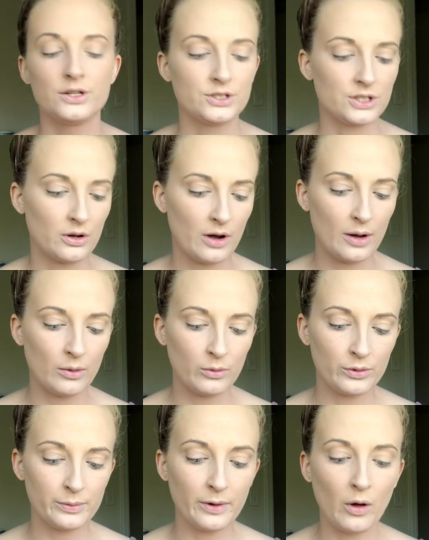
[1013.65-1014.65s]
So I
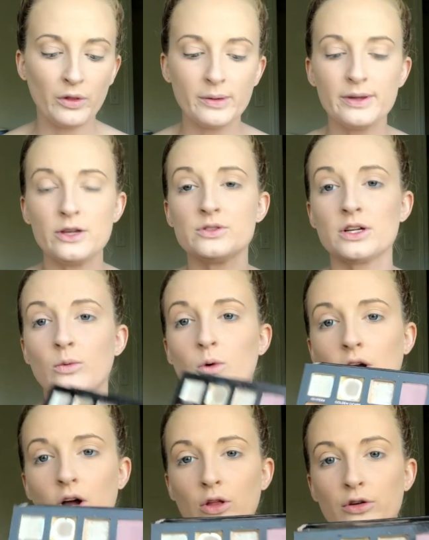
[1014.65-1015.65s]
will only be using
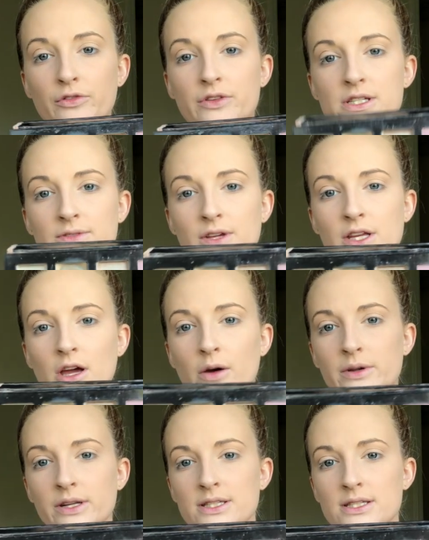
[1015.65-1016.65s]
one color for this
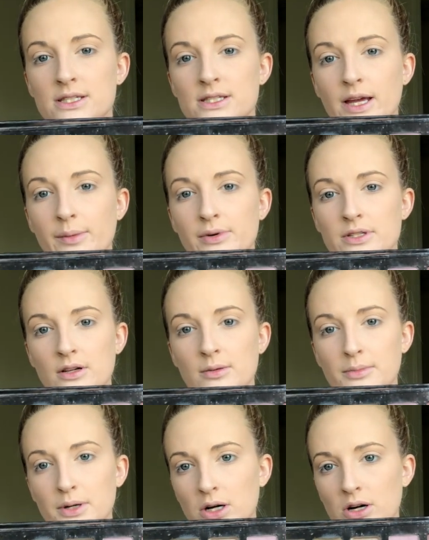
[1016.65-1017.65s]
video, and it's the Cypress
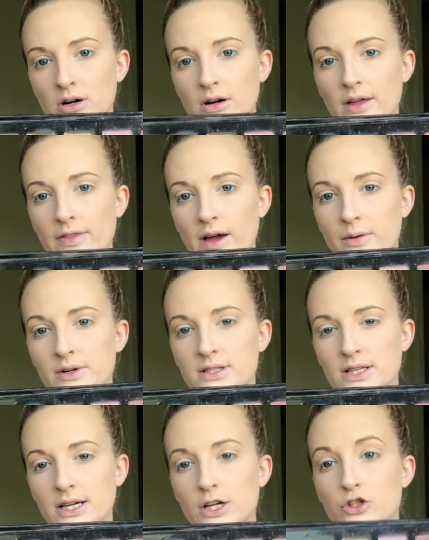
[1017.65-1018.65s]
Umber. And that one
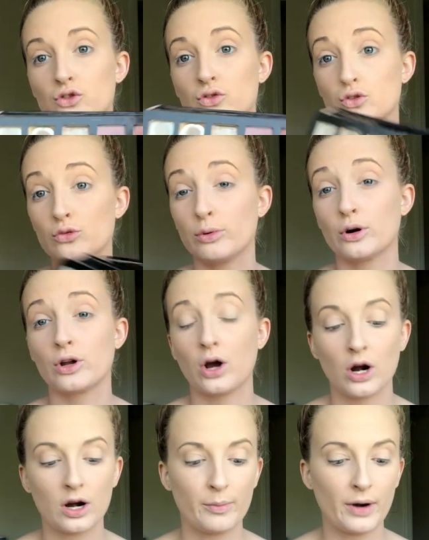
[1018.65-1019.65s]
is like a super
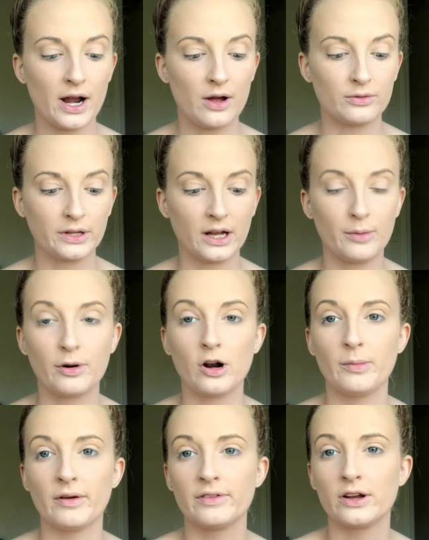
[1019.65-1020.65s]
dark brown. Like I'll put
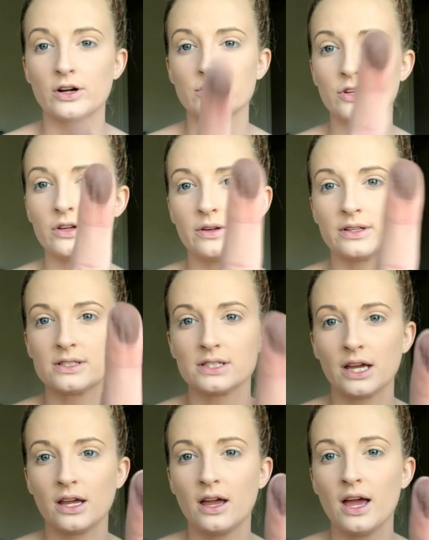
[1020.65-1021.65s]
it on my finger so you can
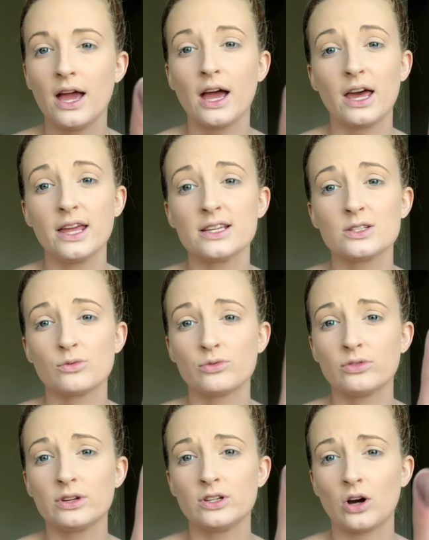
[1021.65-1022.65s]
see. It is a
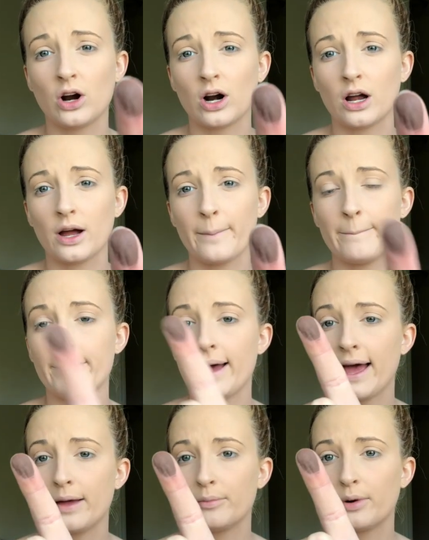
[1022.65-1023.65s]
really dark
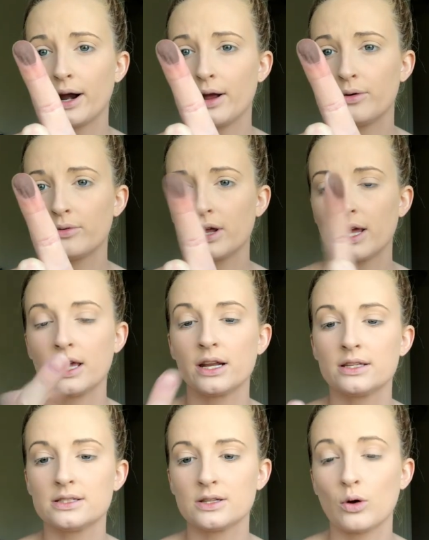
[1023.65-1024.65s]
matte brown,
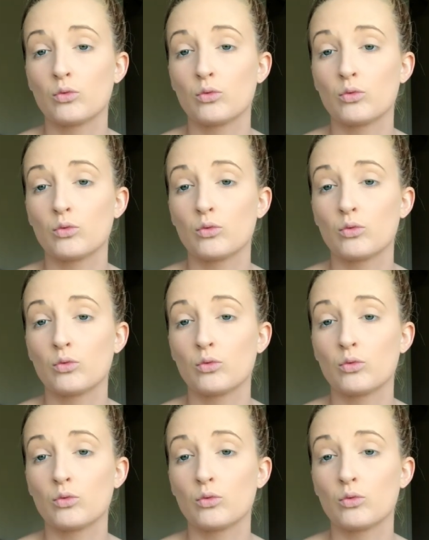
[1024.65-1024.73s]
and it's